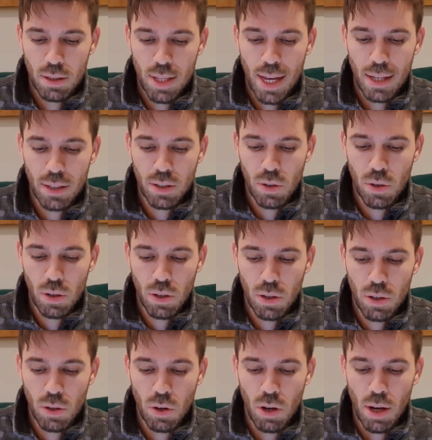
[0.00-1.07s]
that's
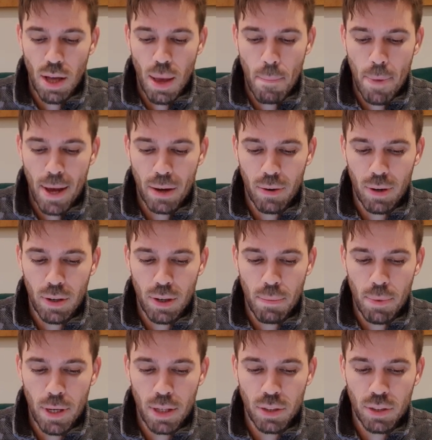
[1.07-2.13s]
got a background
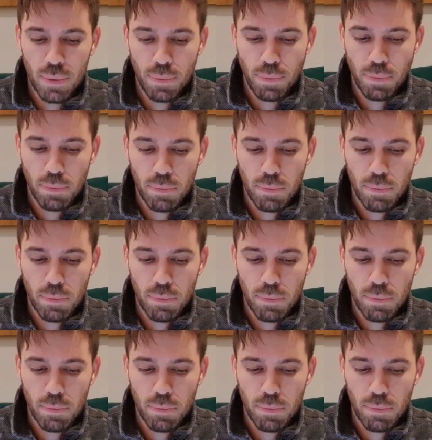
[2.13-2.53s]
image.